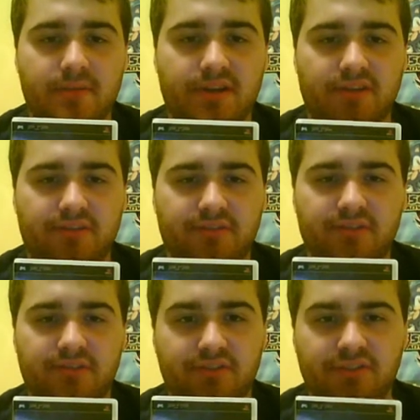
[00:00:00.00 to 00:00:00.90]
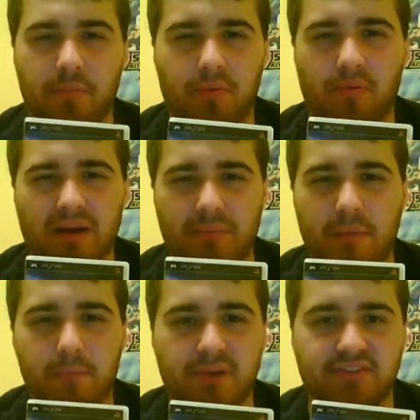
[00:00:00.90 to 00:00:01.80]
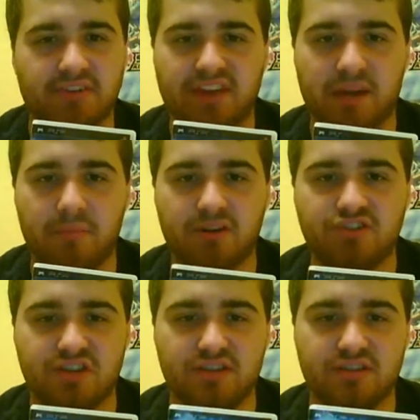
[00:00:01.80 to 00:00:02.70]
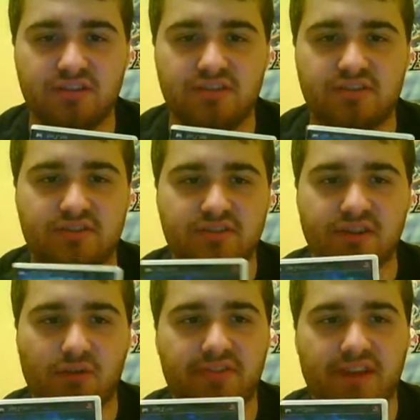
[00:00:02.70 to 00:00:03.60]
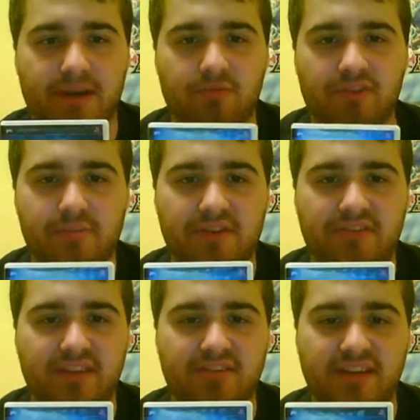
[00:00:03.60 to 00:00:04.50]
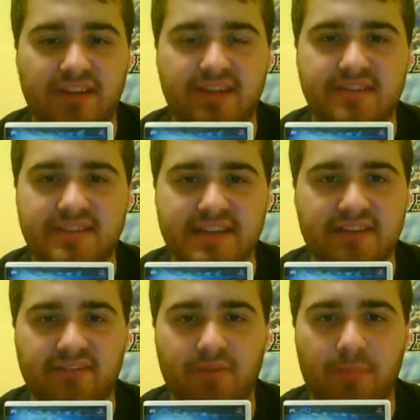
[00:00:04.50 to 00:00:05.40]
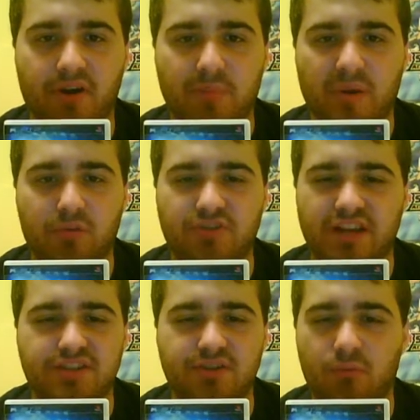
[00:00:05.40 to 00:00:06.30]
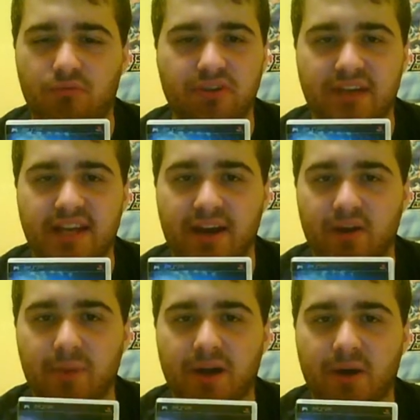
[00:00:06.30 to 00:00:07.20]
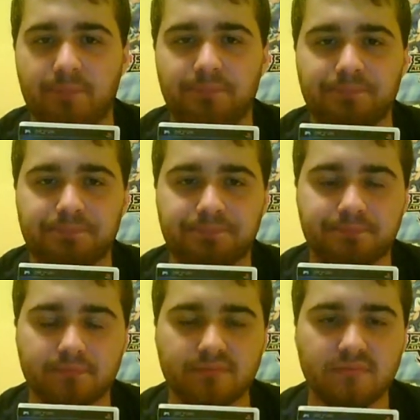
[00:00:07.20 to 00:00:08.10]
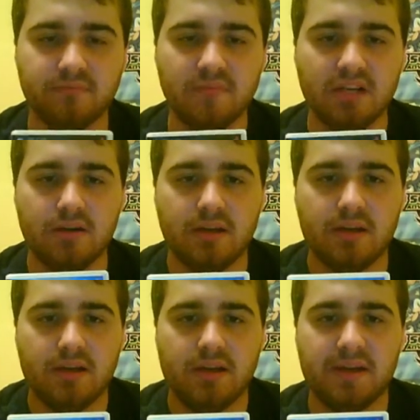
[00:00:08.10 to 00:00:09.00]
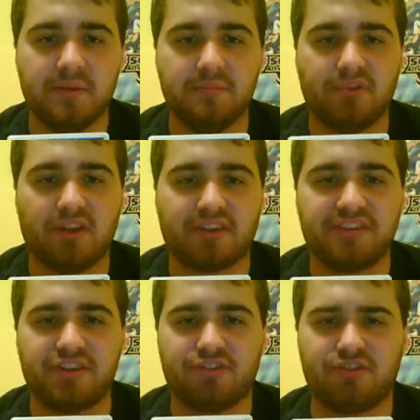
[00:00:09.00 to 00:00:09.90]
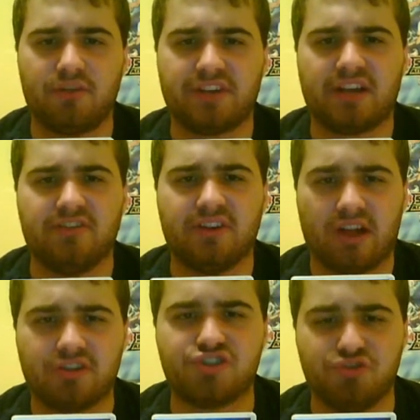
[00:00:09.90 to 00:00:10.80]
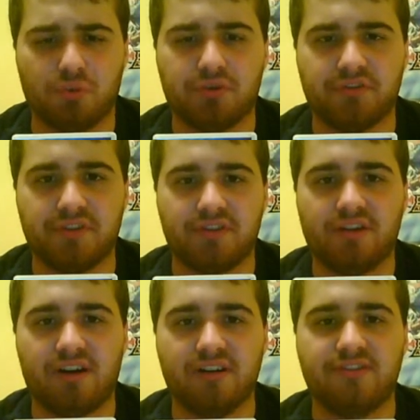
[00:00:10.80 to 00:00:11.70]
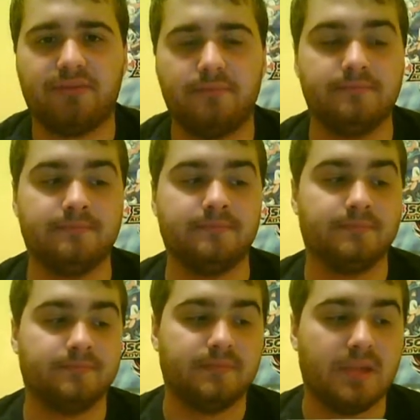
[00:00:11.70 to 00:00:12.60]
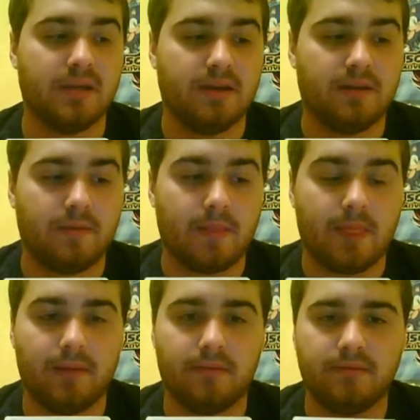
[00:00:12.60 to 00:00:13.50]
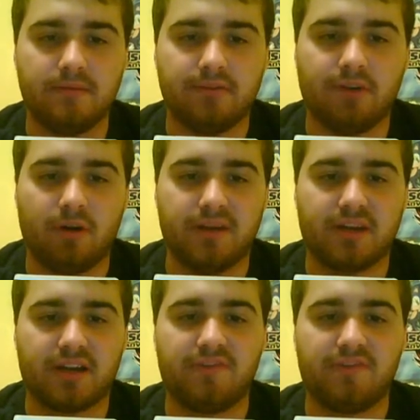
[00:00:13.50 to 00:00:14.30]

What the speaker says: Second Evolution, the game with Claude C. Kenny. I never did finish this game, though I'm pretty close. I'm on the trials part of Claude's story. I'm not going to do Rand's story, in case you guys are wondering, because there's no point. I'm not missing that much.